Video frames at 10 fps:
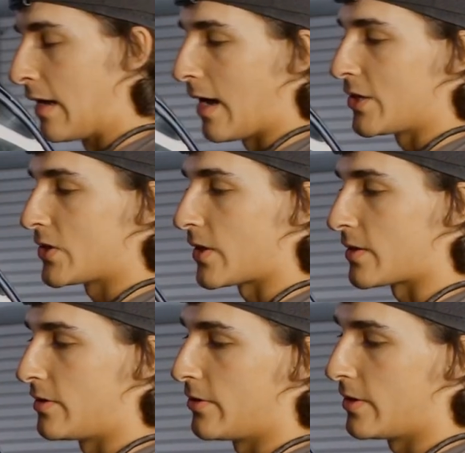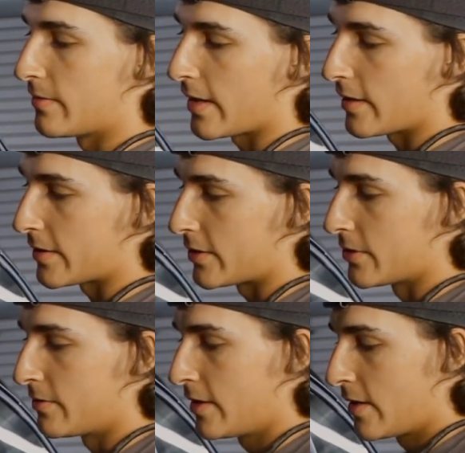I just like to do it. I like
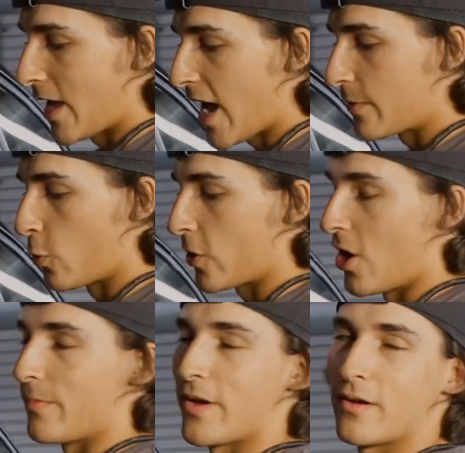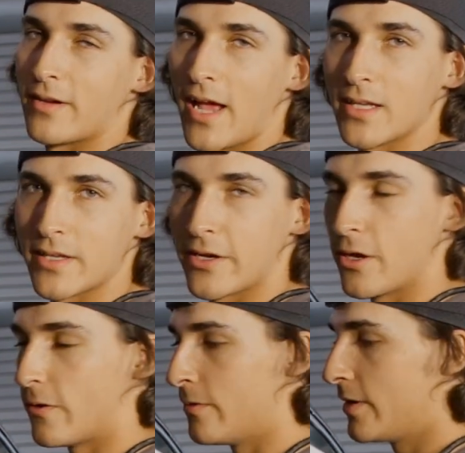to add more compound as I
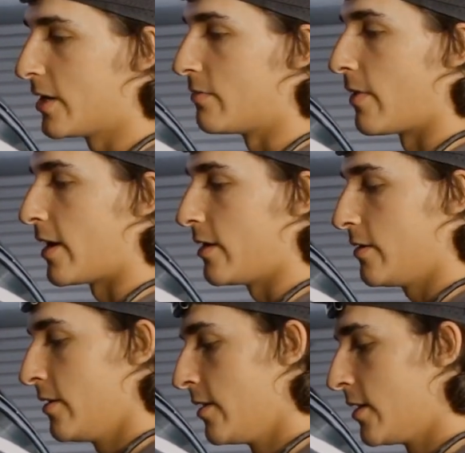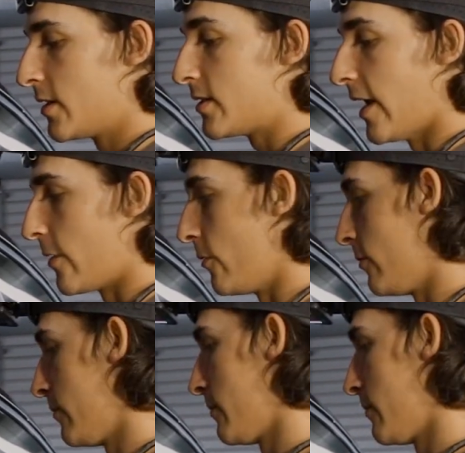go in my cycle.